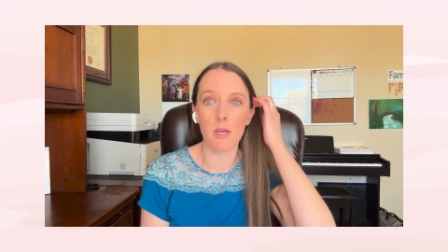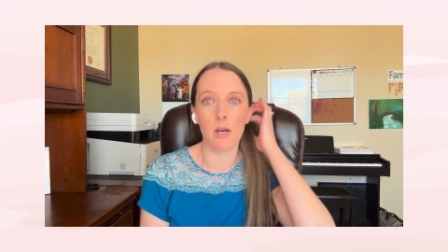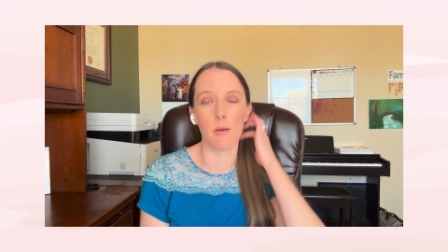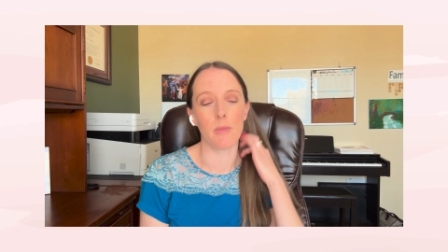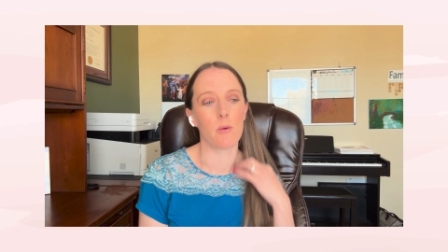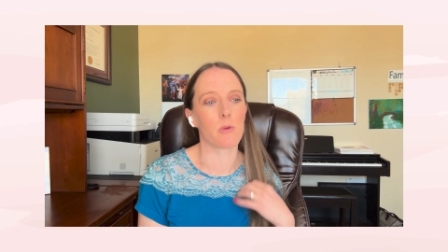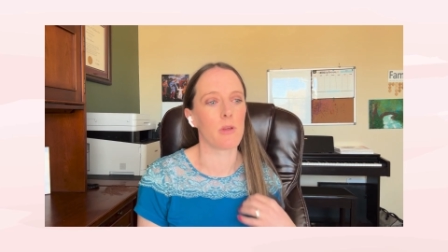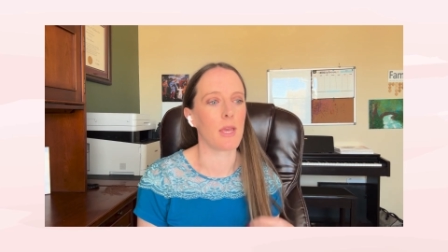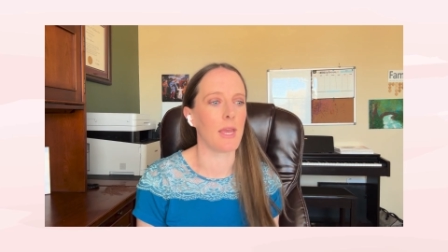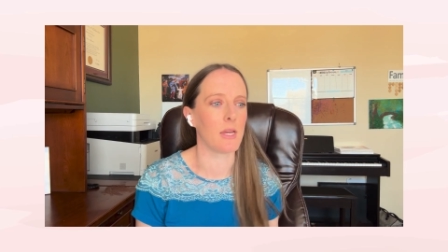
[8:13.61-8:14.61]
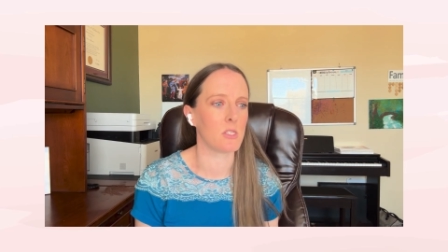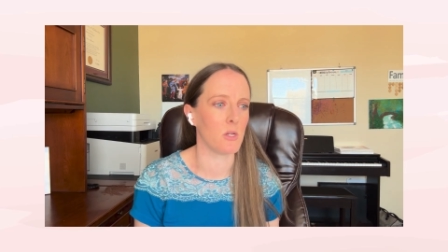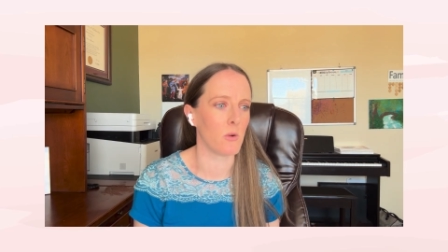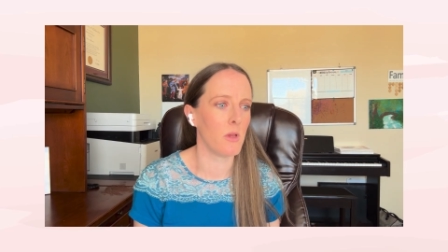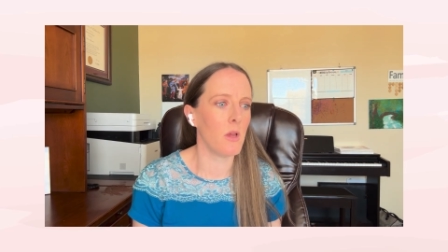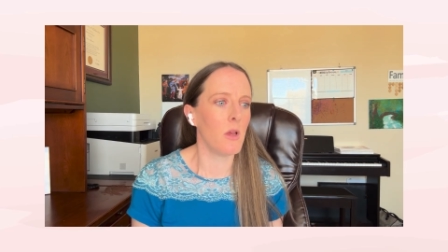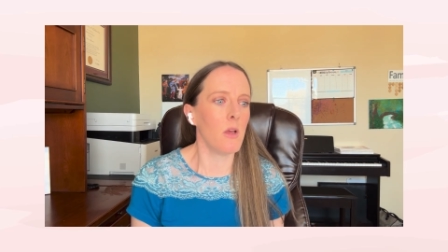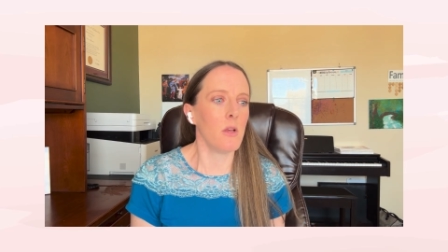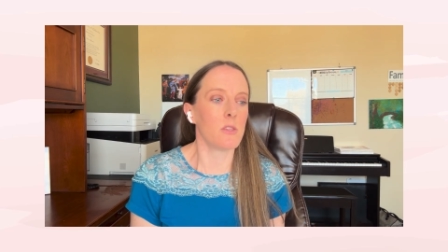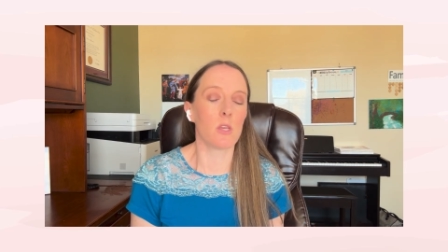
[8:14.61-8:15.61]
that we're looking at too.
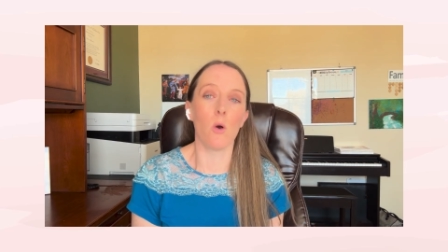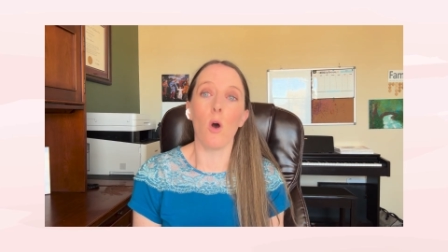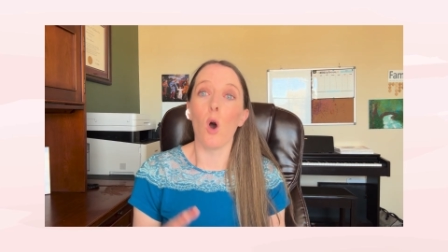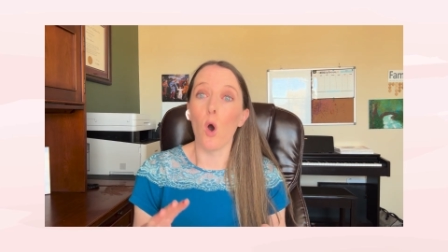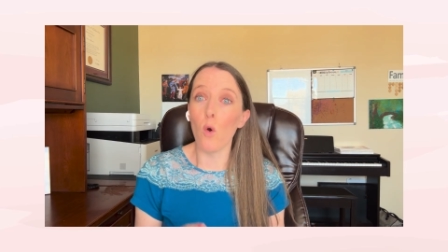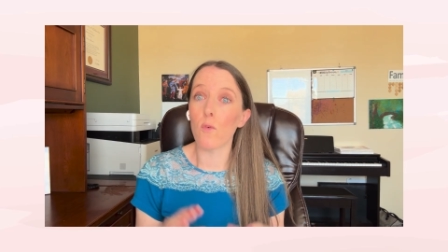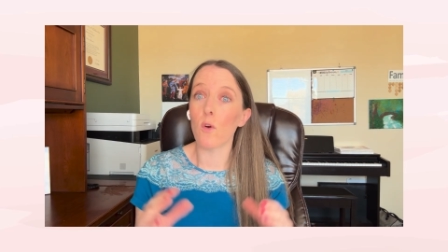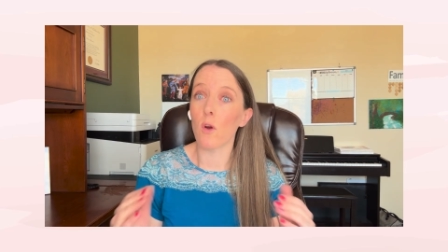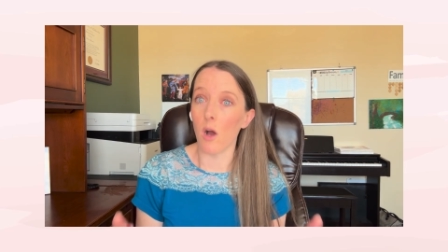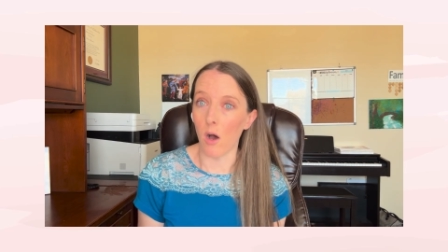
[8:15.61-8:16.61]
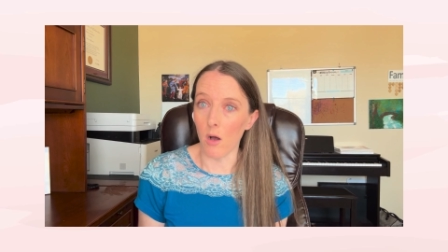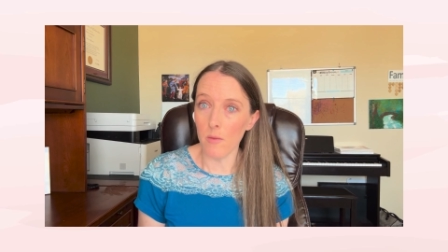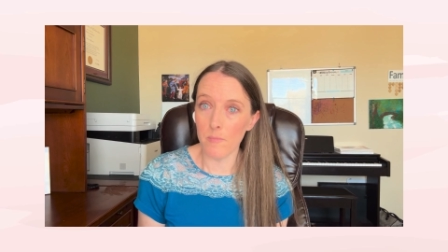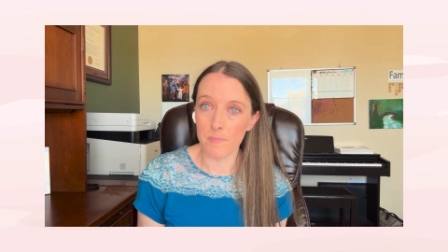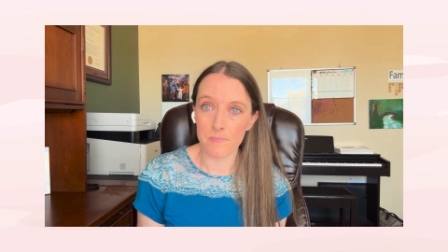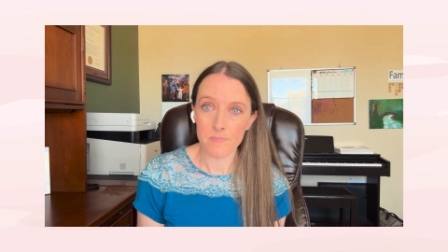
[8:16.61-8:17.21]
So overall,